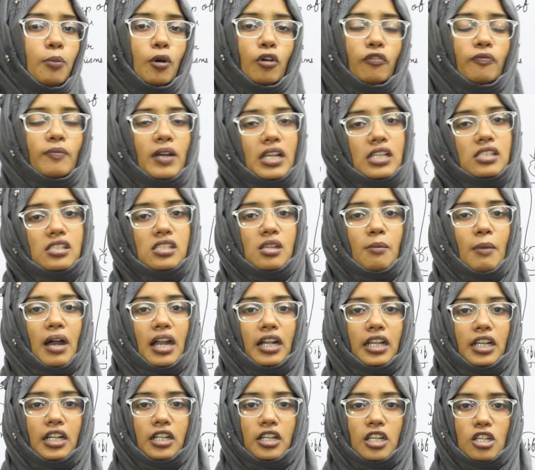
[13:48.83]
of
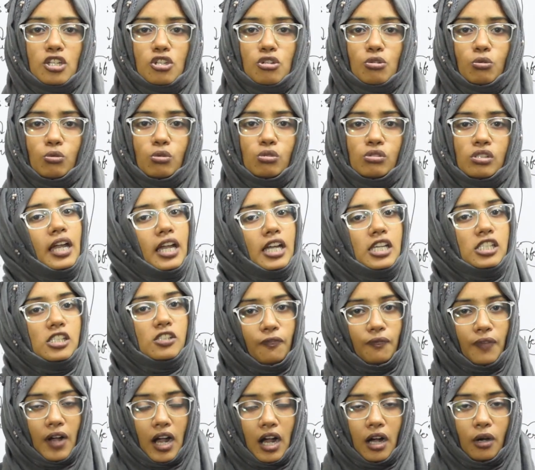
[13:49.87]
meristematic tissues is
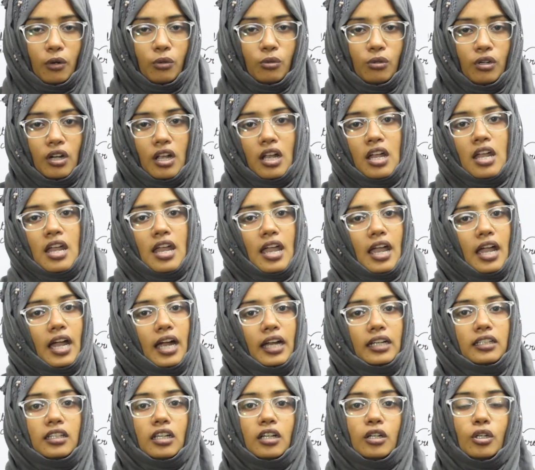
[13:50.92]
found
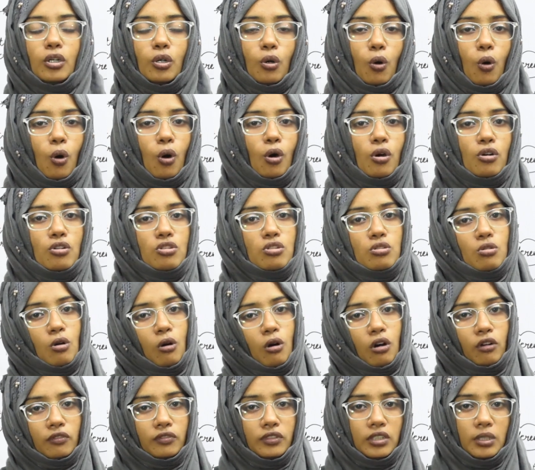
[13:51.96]
at the nodes
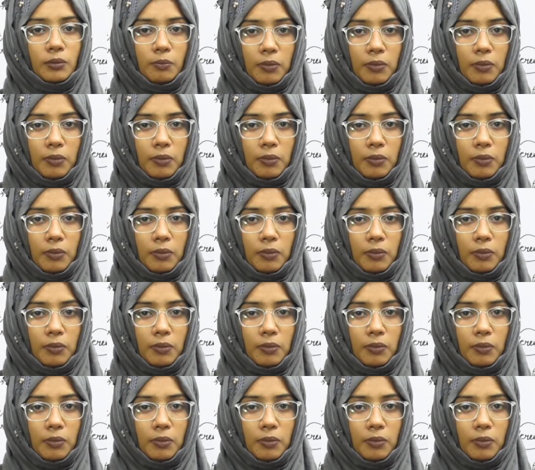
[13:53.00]
of the